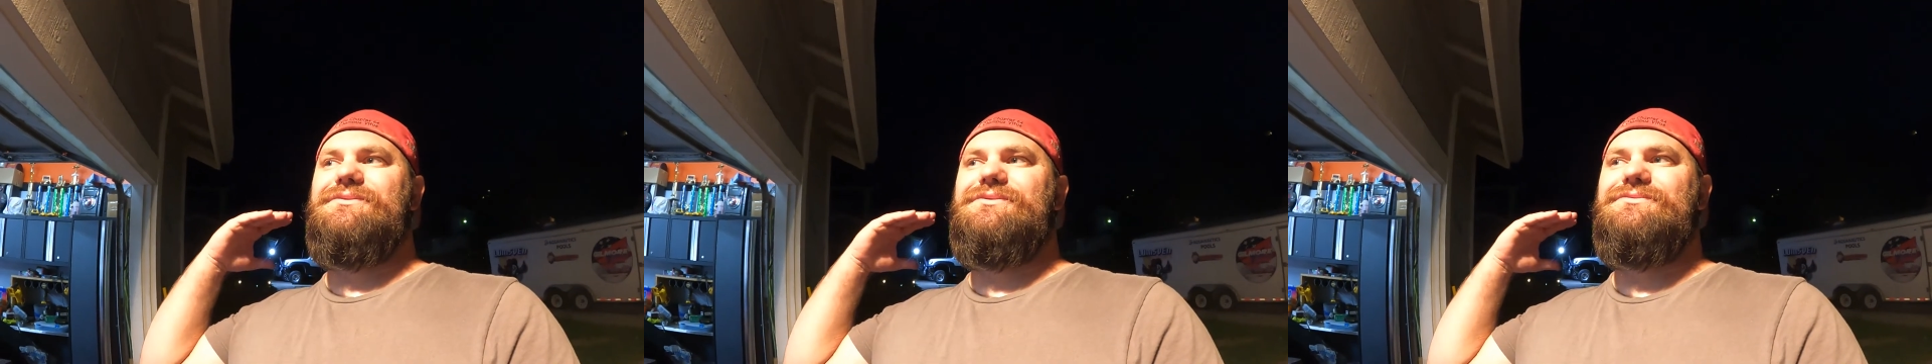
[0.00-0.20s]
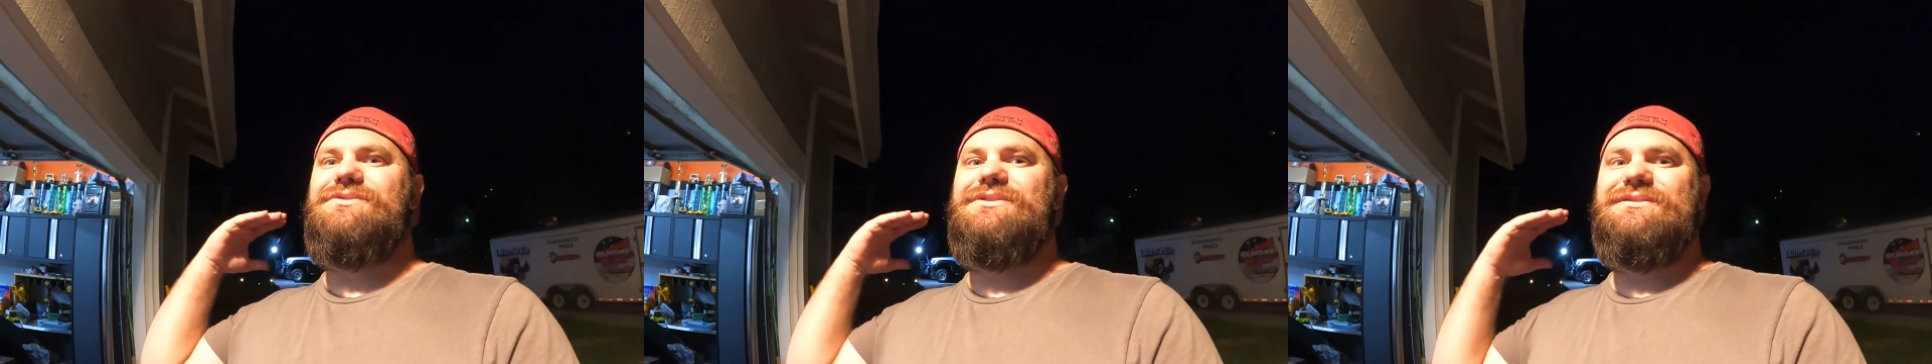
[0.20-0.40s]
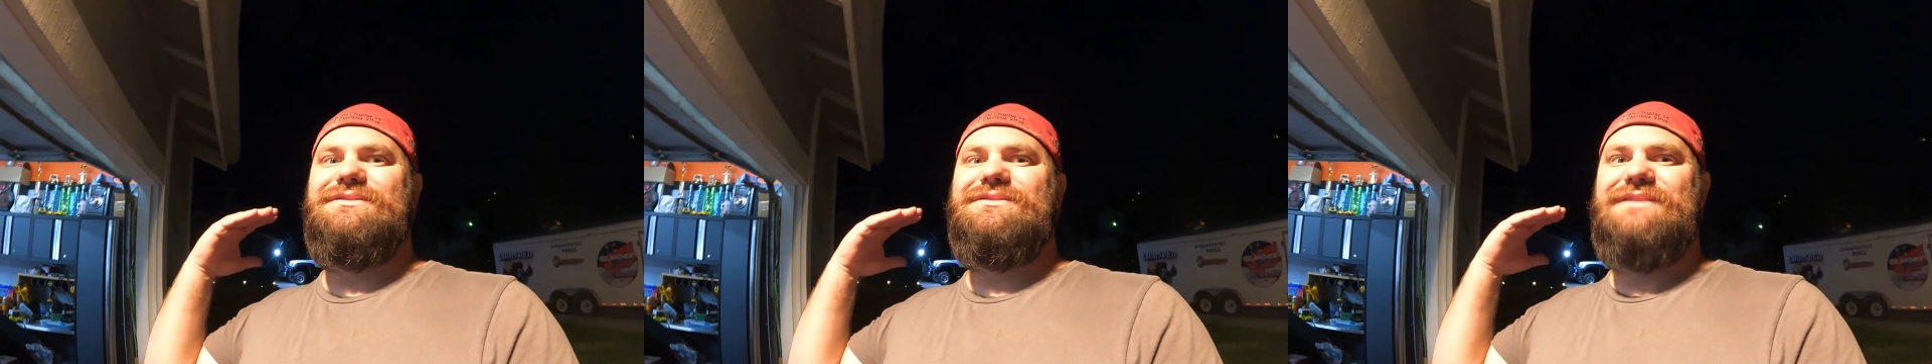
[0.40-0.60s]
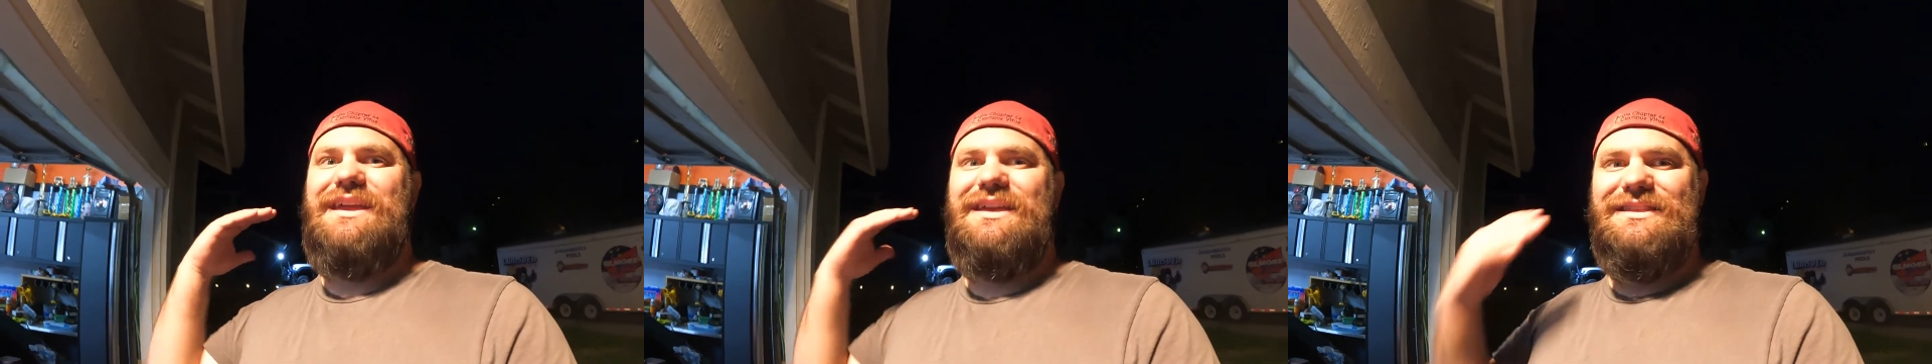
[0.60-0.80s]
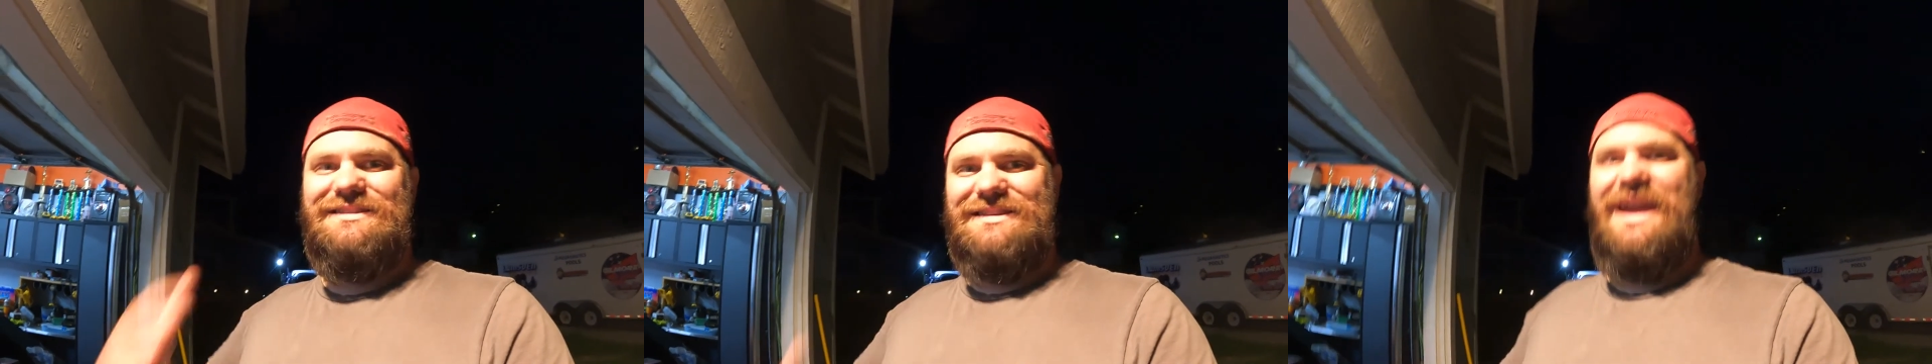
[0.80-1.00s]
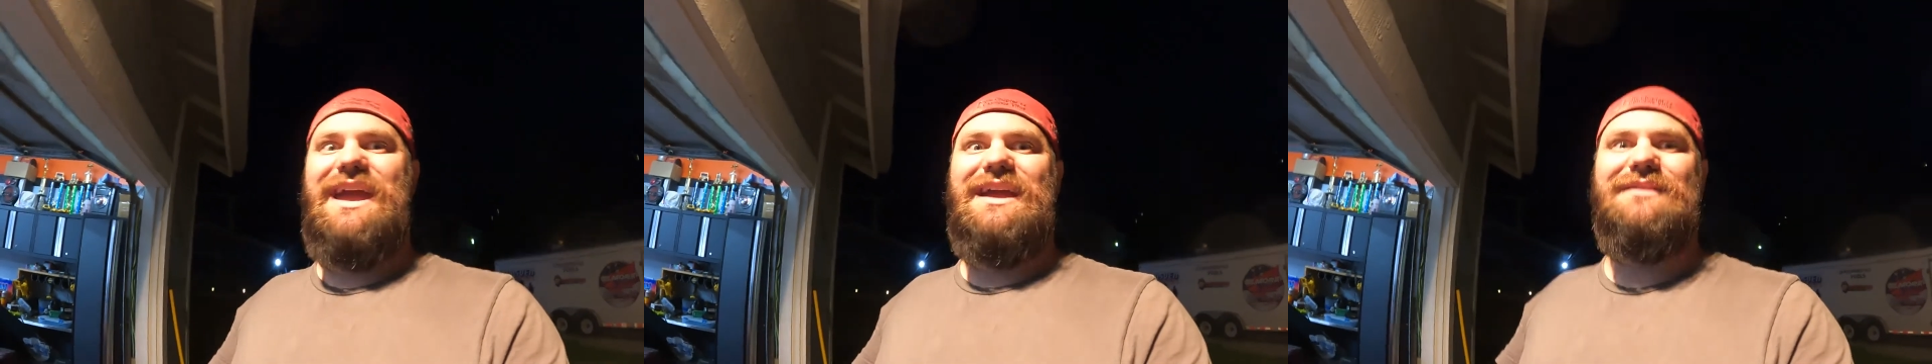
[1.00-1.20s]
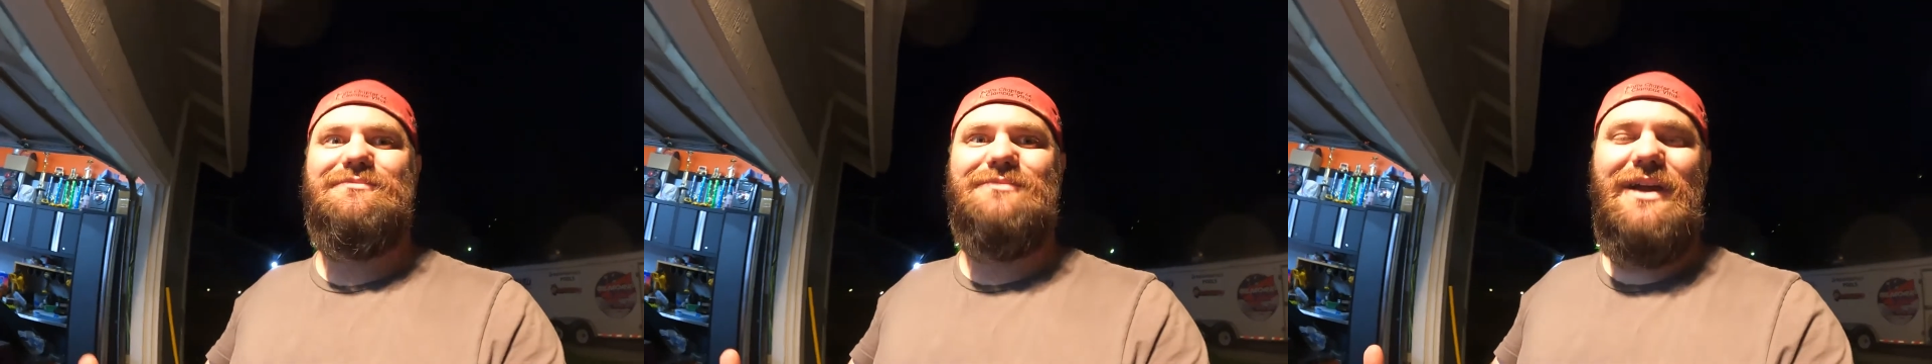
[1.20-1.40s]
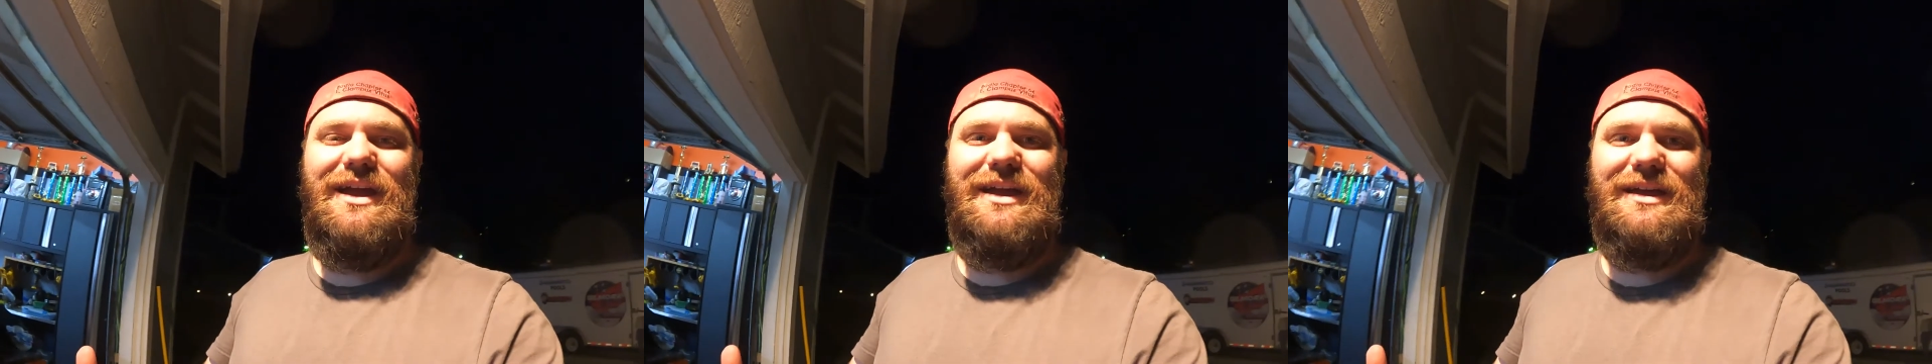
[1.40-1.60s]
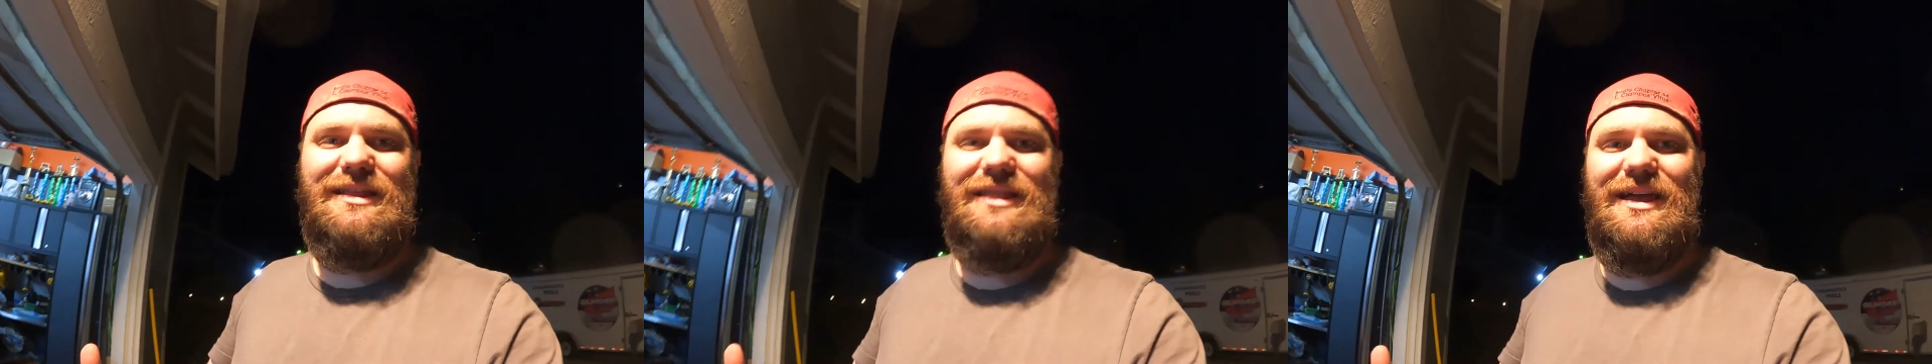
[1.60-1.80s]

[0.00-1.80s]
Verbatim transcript: you just stay the same, right?